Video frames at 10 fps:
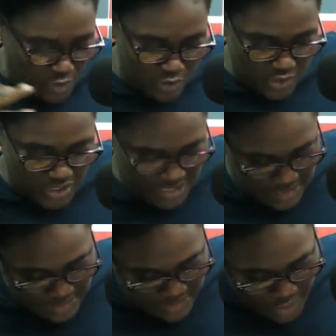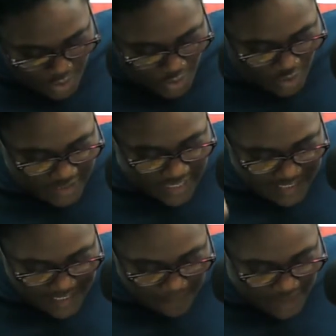solutions,
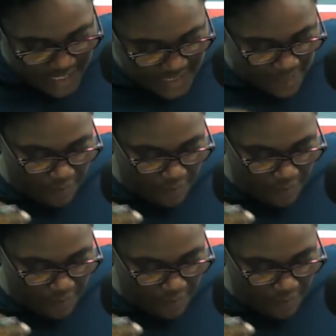coordinate and monitor